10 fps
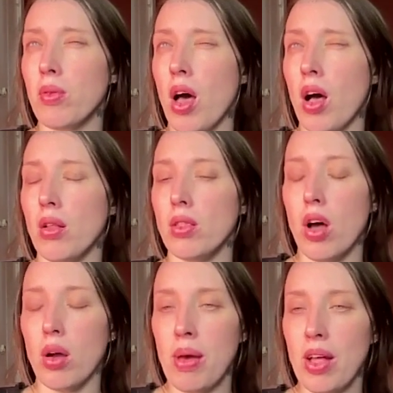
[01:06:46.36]

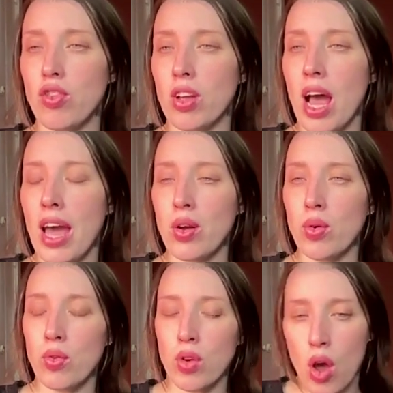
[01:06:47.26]
Long Madgett. I
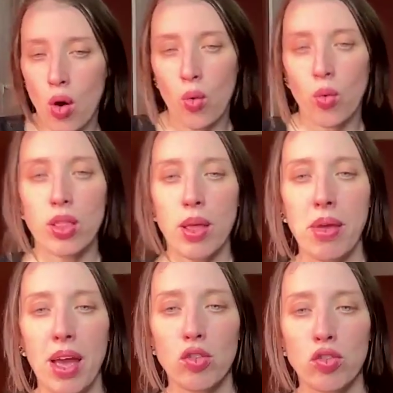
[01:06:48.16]
don't know. Let
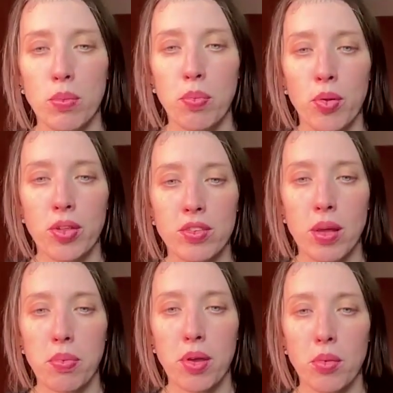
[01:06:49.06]
me actually pull this
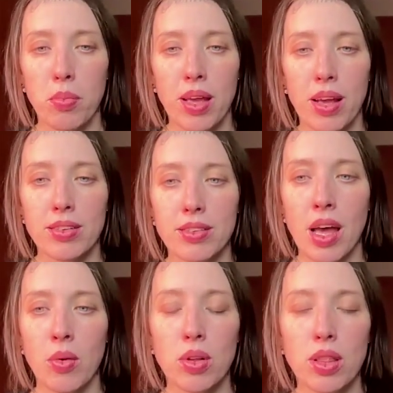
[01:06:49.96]
up here because
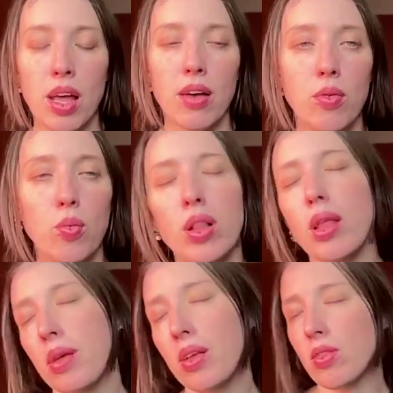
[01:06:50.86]
I would love, well,
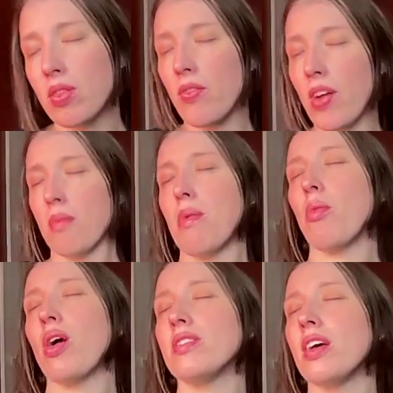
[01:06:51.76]
let me see if I can
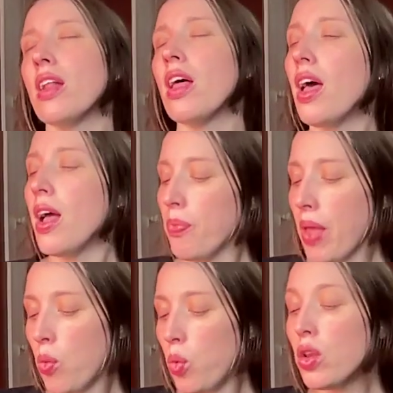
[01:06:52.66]
memorize it.
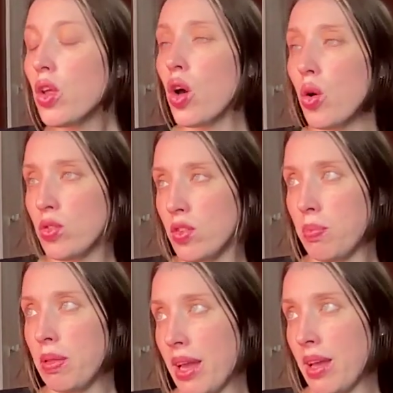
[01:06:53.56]
I wouldn't coax the
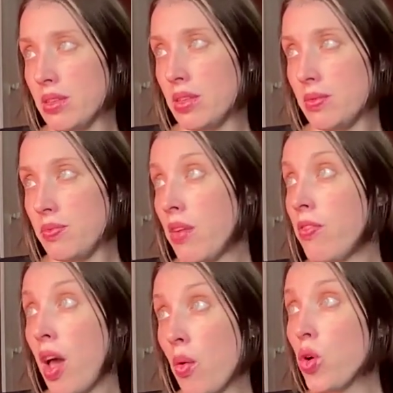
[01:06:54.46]
plant if
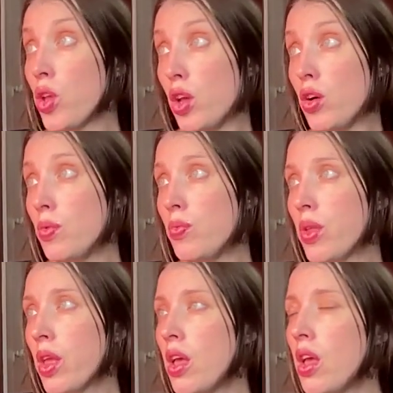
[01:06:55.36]
I were you.
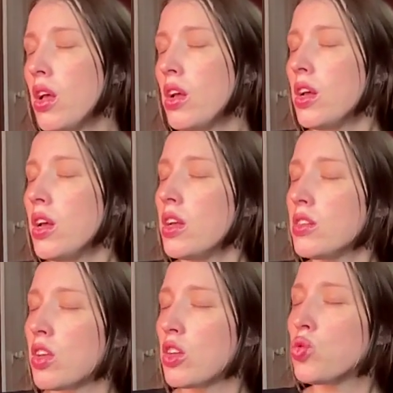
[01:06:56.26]

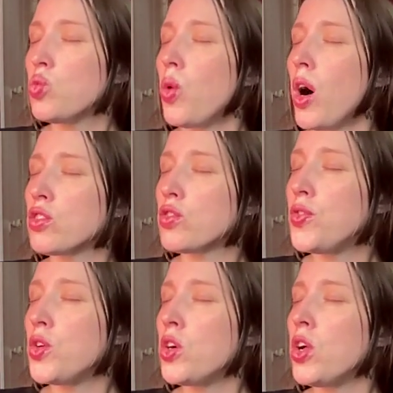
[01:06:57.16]
Such
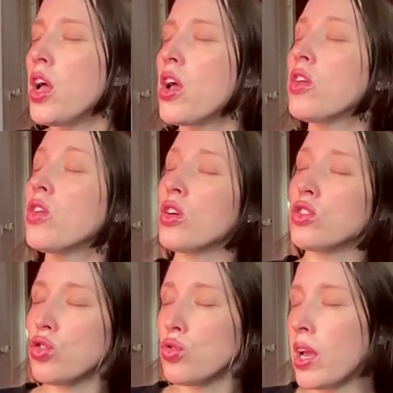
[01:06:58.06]
watchful
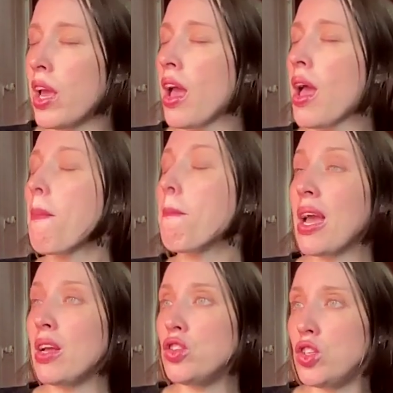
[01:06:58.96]
nurturing
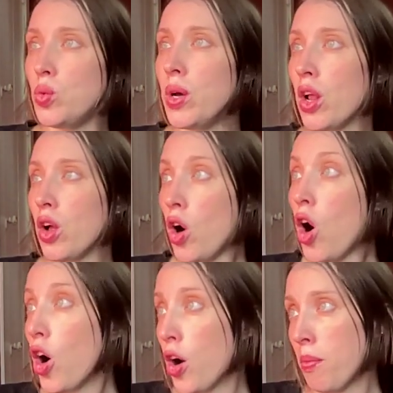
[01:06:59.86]
might do it
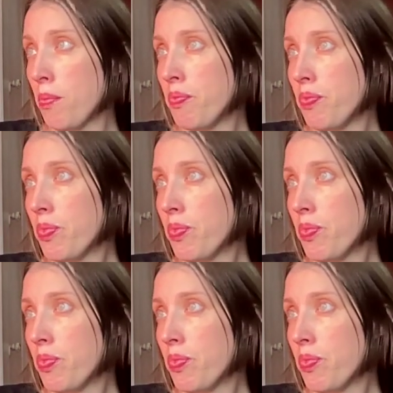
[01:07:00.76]
harm.